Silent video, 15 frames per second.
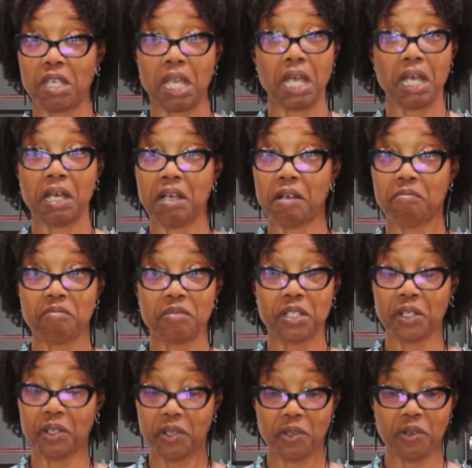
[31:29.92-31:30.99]

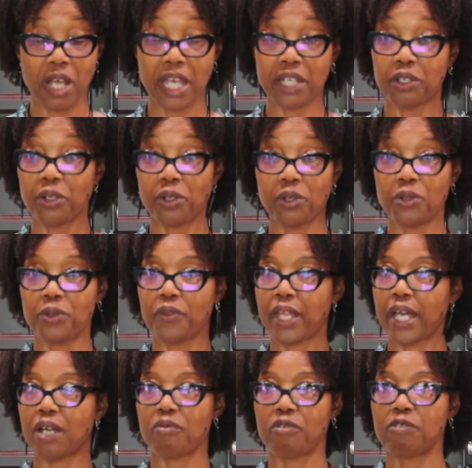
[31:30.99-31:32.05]
You know, I know
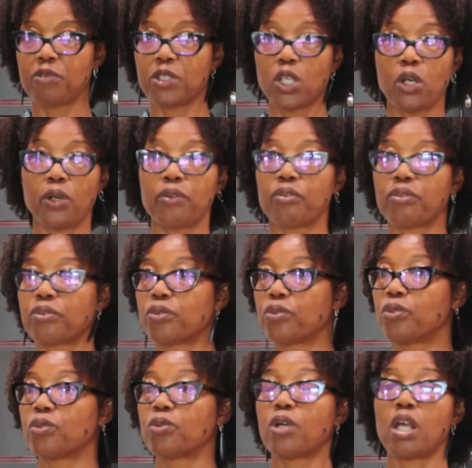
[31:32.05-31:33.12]
that we've been going
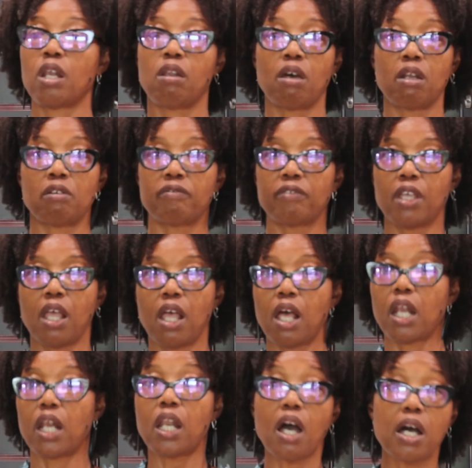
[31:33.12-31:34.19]
through a lot of
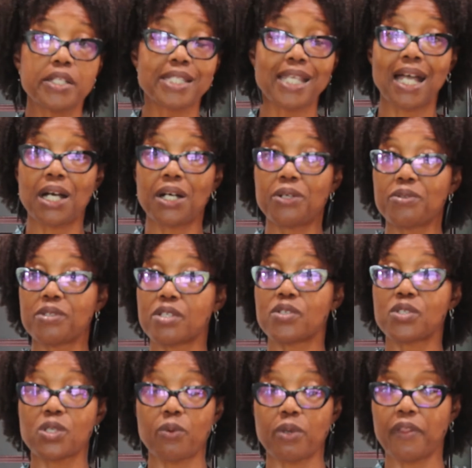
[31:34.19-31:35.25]
lockdowns and
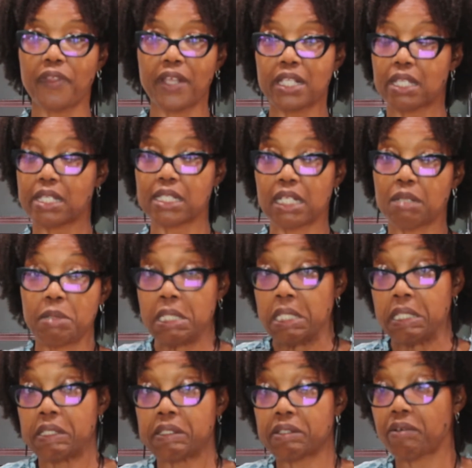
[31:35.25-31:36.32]
so on. I think things are a little bit
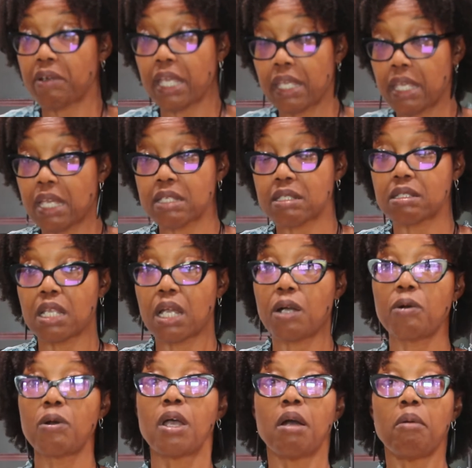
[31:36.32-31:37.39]
easier, I guess,
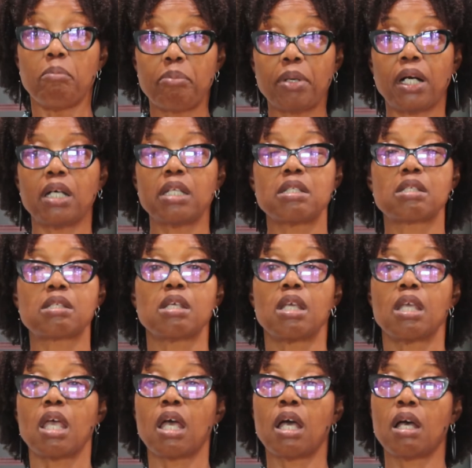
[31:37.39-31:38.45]
now. But
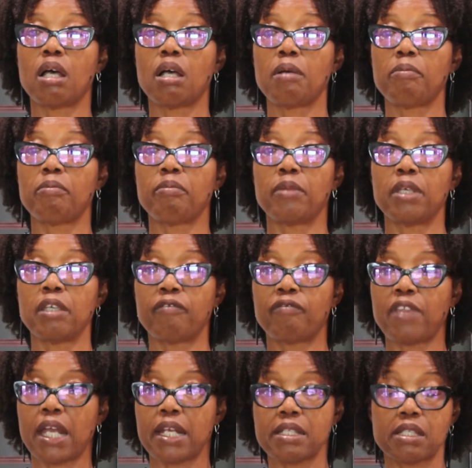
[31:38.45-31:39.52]
if
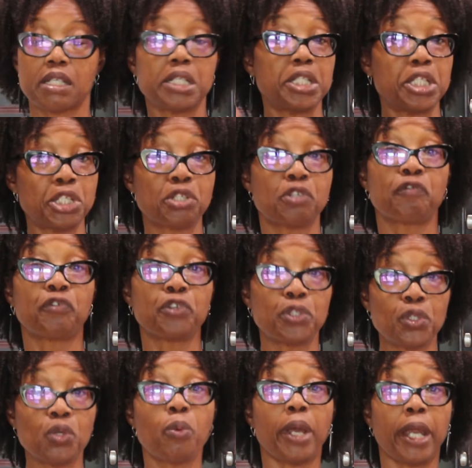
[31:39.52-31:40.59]
that is still an issue for
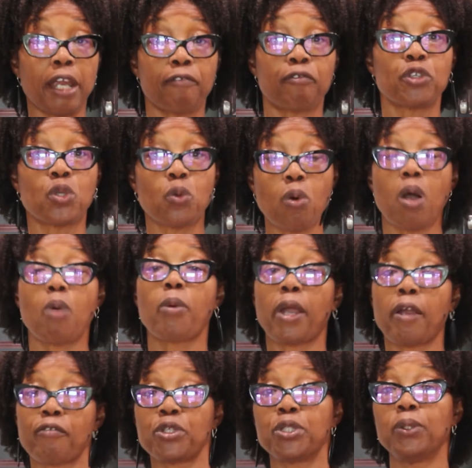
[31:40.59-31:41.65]
you, wherever you are,
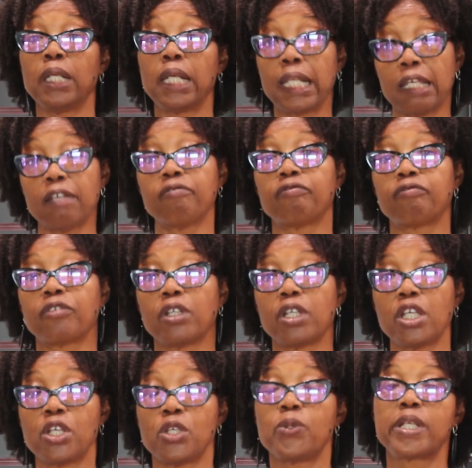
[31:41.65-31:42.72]
wherever you live,
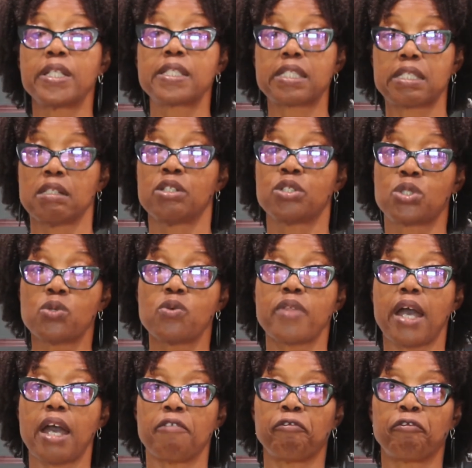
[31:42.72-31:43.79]
you can still do
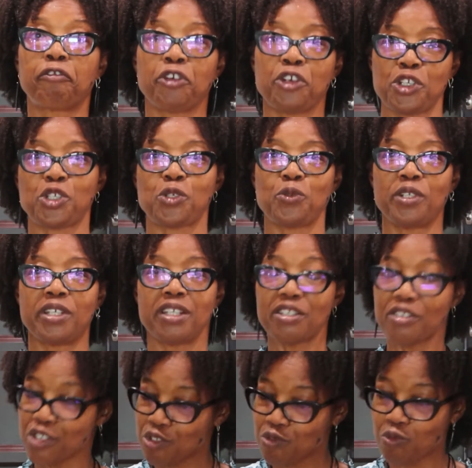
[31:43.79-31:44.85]
that virtually.
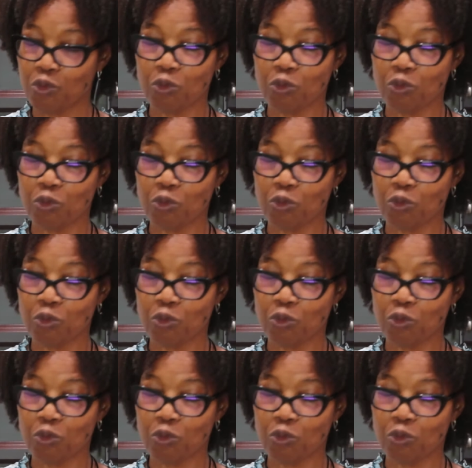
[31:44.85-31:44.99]
Just